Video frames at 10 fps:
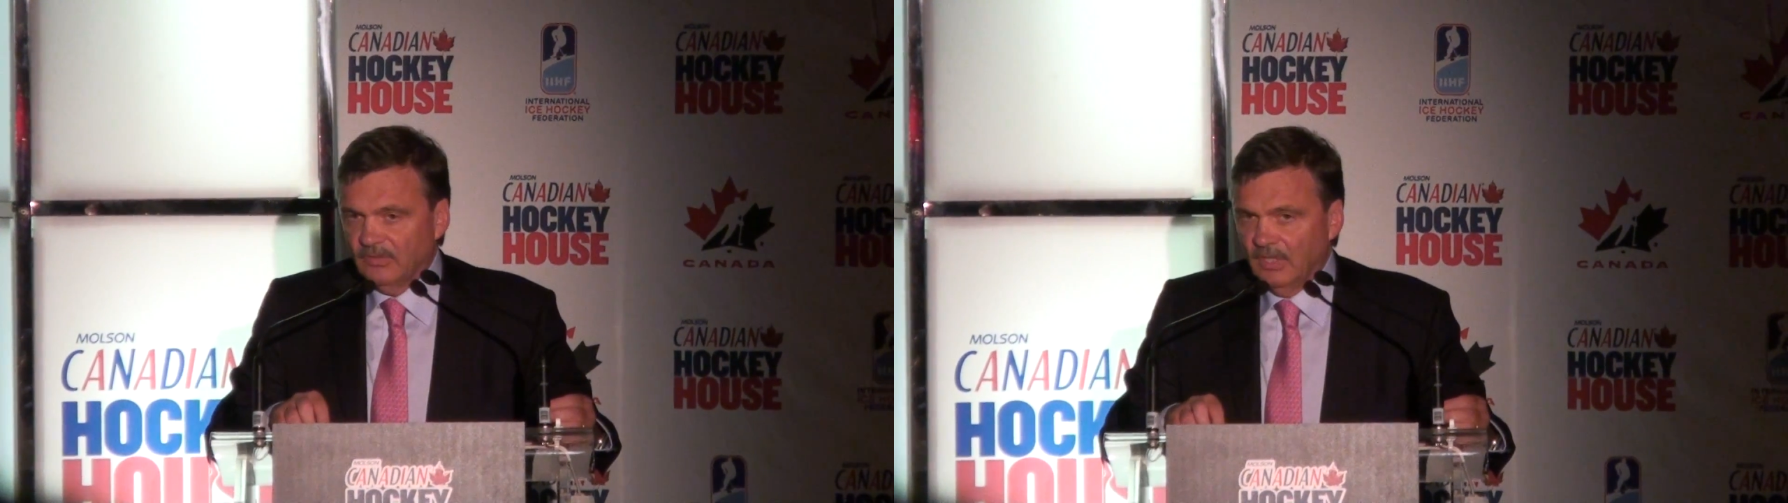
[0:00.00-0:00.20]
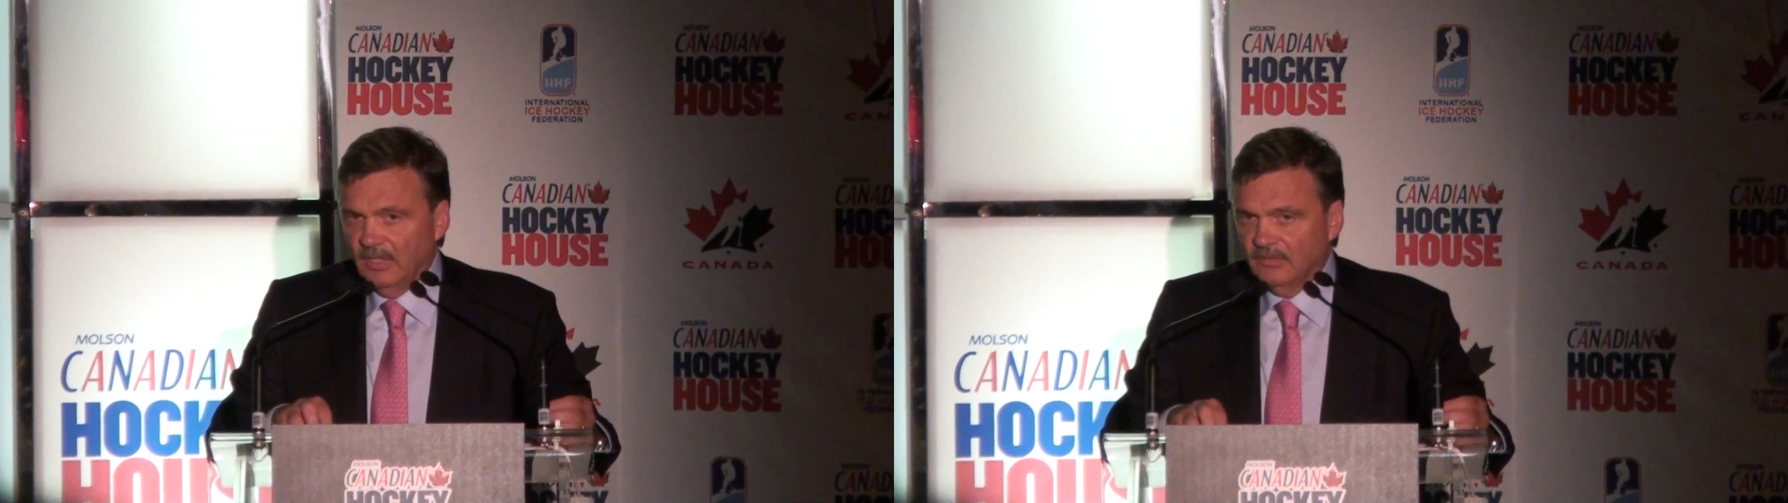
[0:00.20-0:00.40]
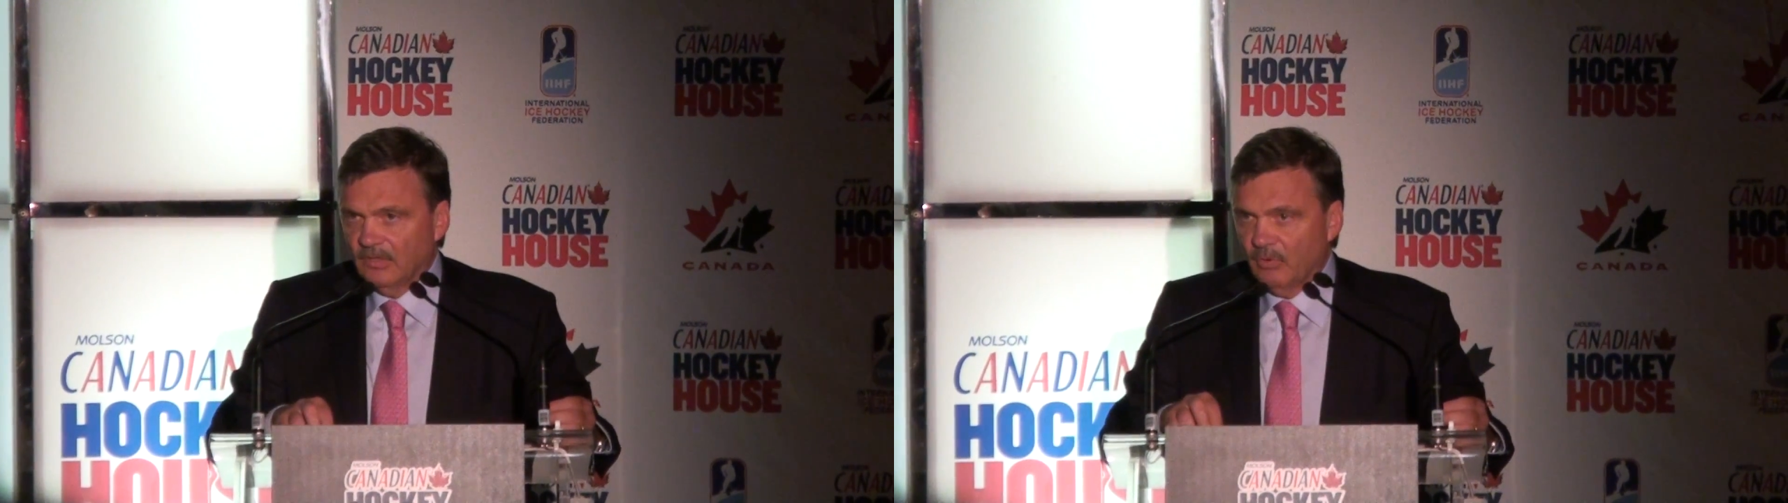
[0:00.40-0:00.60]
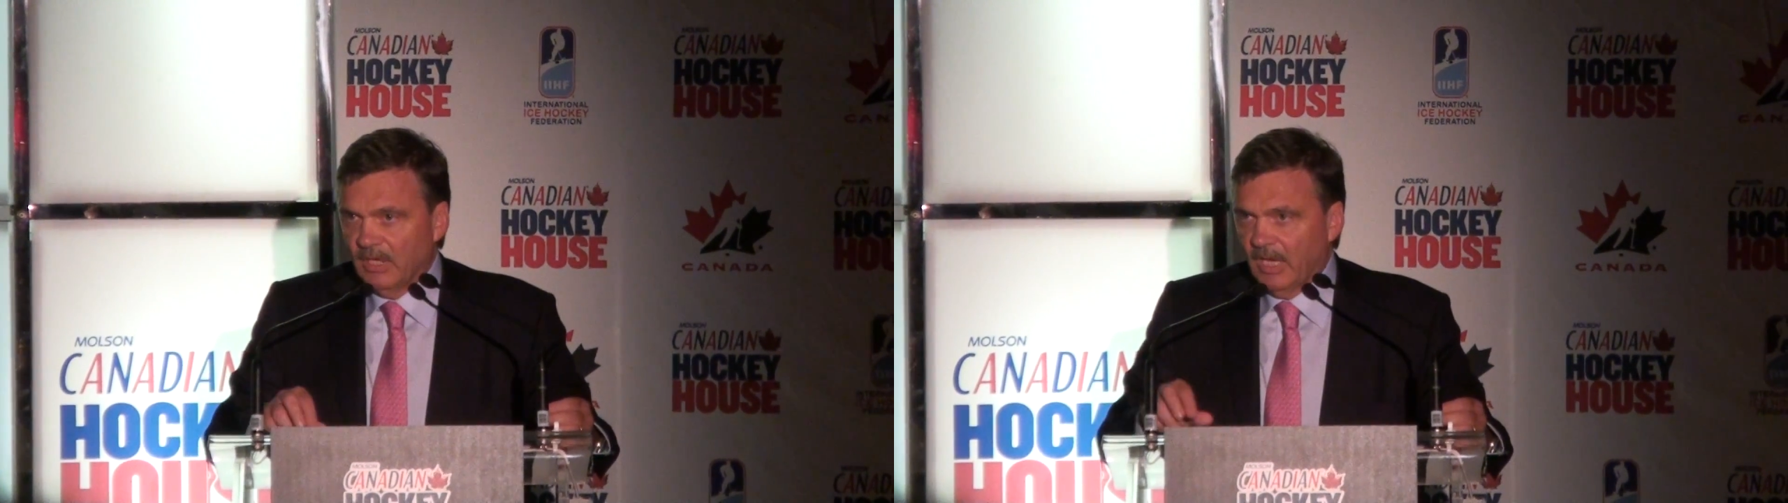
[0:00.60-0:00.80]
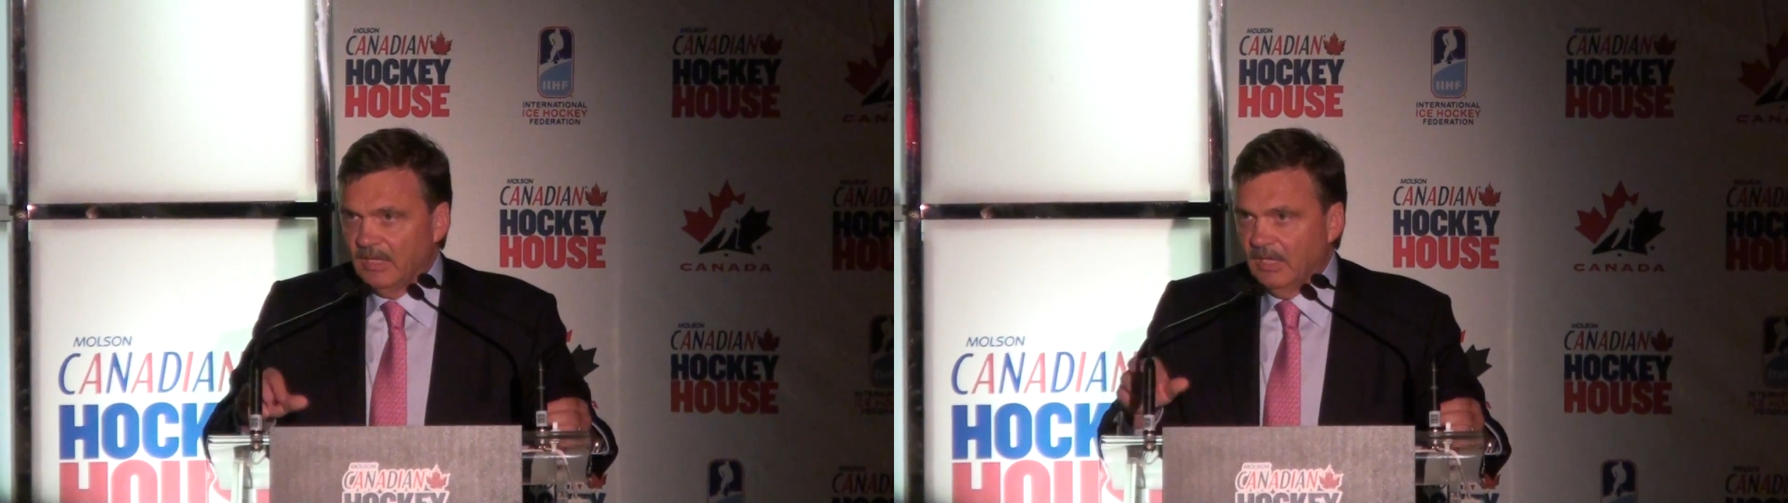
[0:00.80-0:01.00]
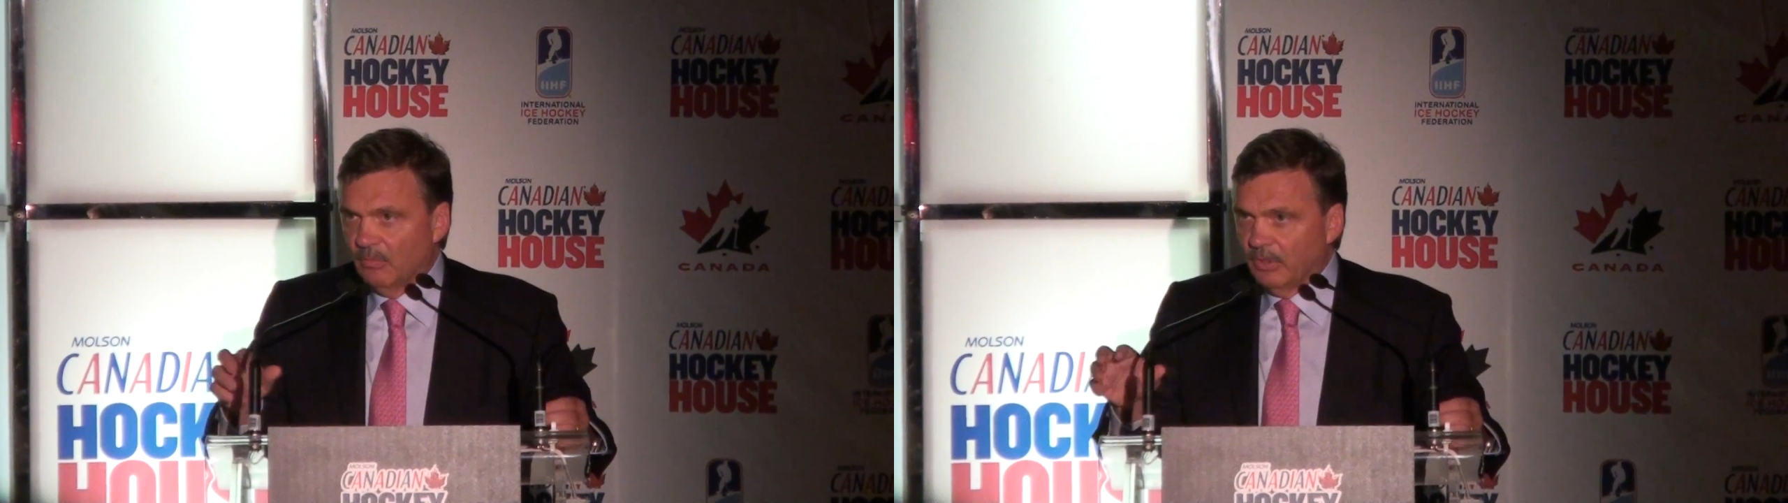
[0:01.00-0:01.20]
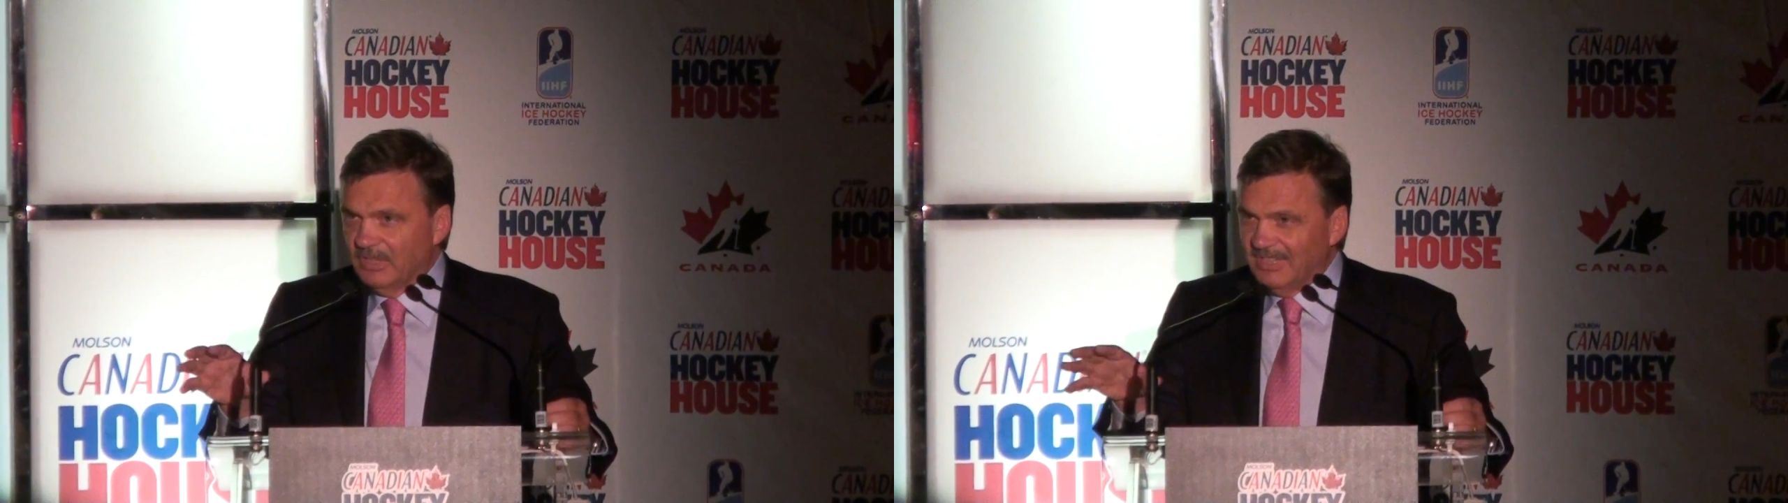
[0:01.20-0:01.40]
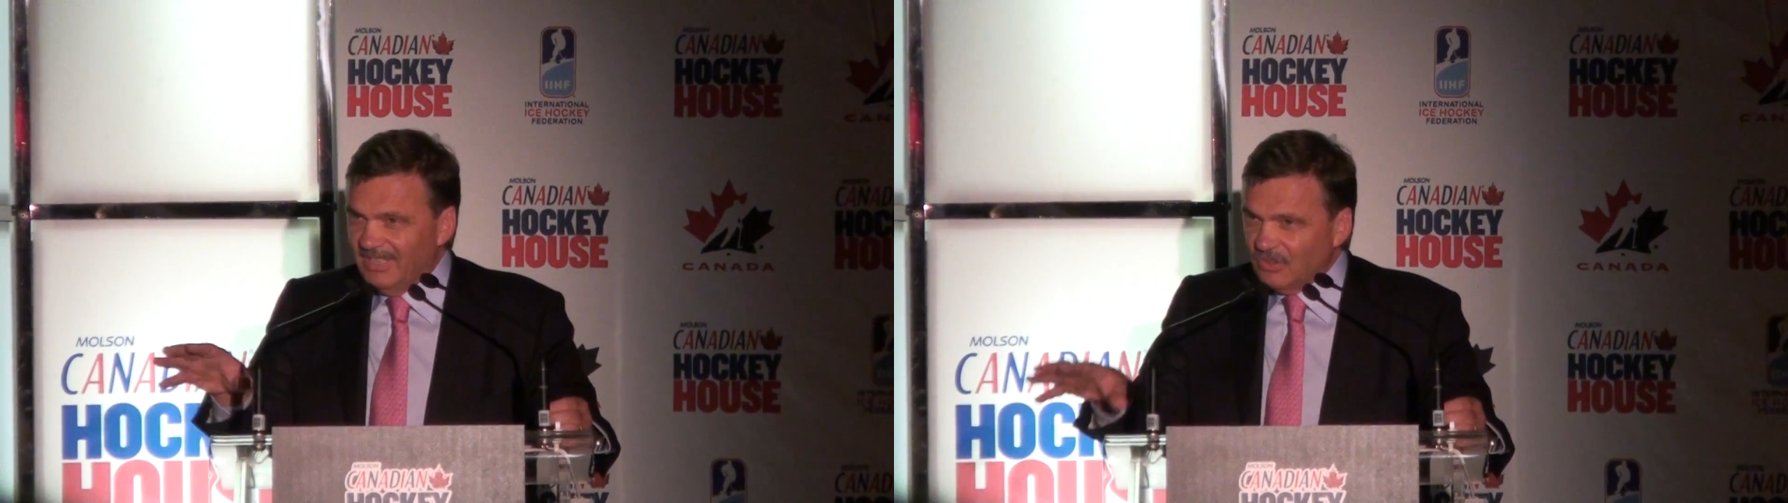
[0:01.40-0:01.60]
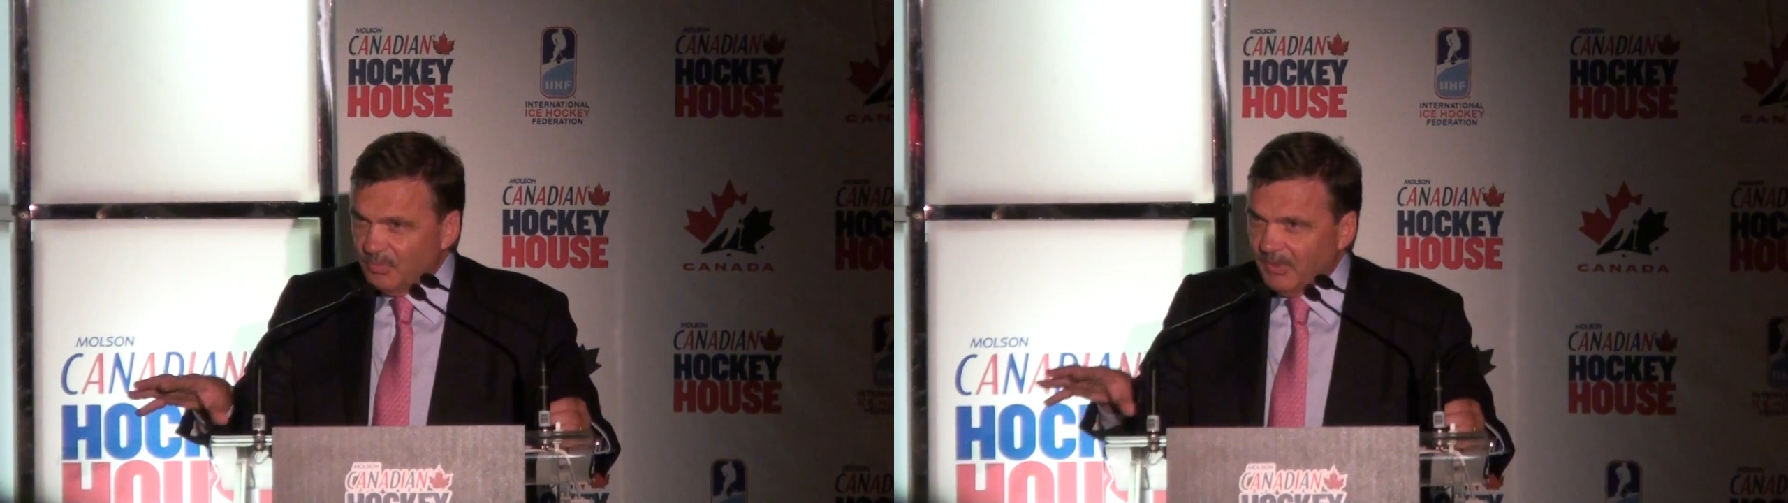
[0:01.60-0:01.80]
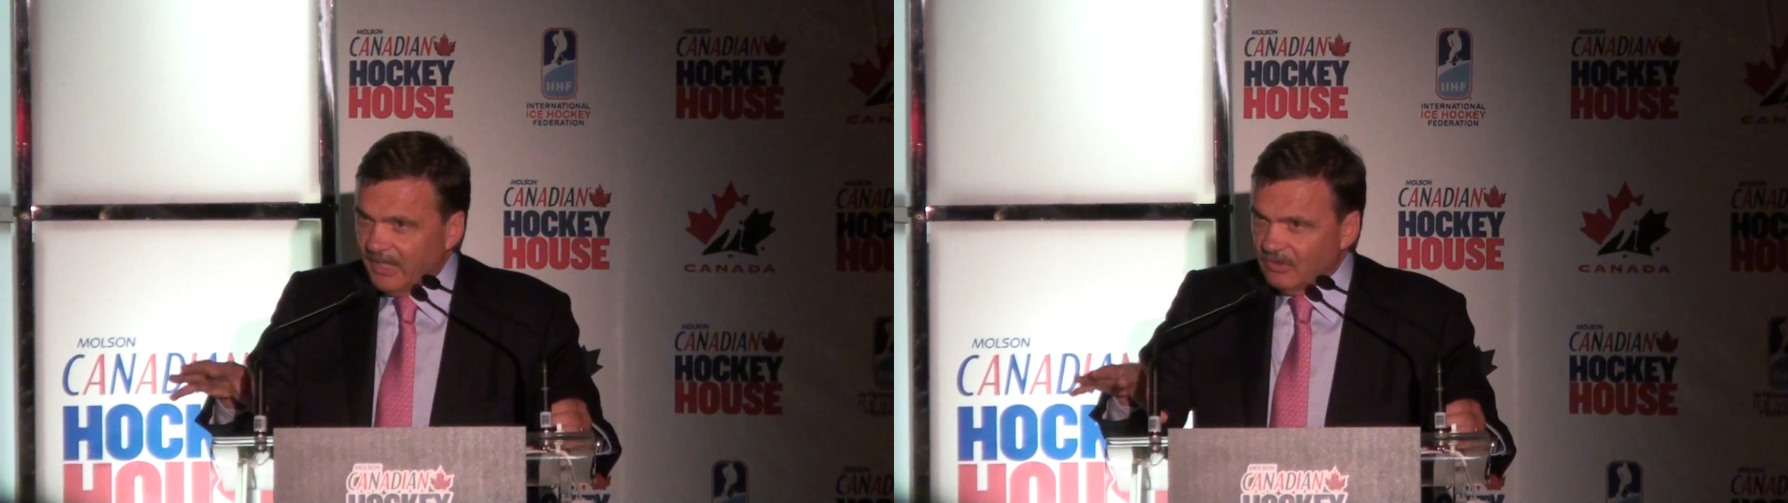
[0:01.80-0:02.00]
it's a great idea where
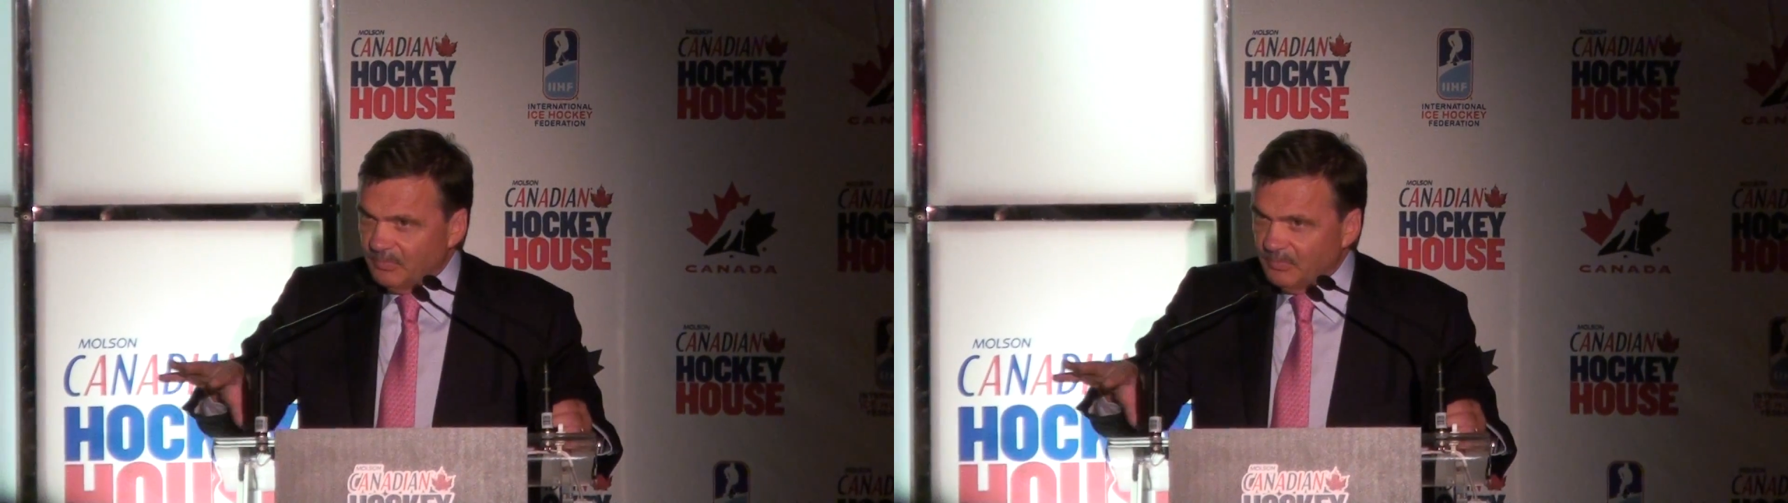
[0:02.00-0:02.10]
these players,